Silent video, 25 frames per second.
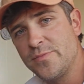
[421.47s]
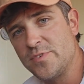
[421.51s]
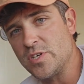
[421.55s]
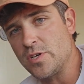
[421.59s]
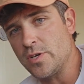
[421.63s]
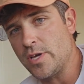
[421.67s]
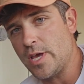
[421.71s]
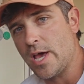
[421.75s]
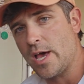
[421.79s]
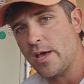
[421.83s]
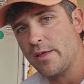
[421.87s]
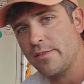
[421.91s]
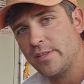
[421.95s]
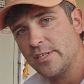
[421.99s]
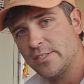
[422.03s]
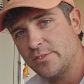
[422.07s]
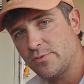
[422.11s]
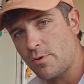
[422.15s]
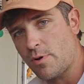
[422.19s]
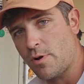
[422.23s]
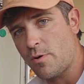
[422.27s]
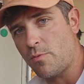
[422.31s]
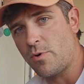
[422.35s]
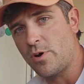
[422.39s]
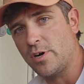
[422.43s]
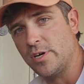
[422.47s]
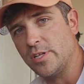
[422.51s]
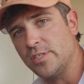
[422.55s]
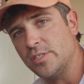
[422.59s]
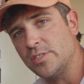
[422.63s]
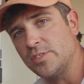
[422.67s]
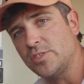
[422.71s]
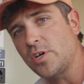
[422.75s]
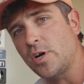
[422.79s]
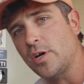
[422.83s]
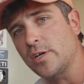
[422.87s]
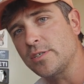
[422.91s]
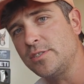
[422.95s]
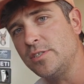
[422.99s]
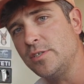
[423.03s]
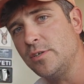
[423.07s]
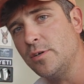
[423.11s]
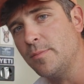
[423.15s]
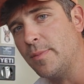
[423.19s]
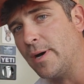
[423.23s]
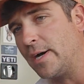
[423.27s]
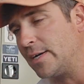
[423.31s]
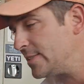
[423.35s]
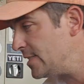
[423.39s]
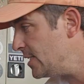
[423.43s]
So yeah, that's what I wanted to talk to
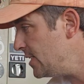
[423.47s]
you about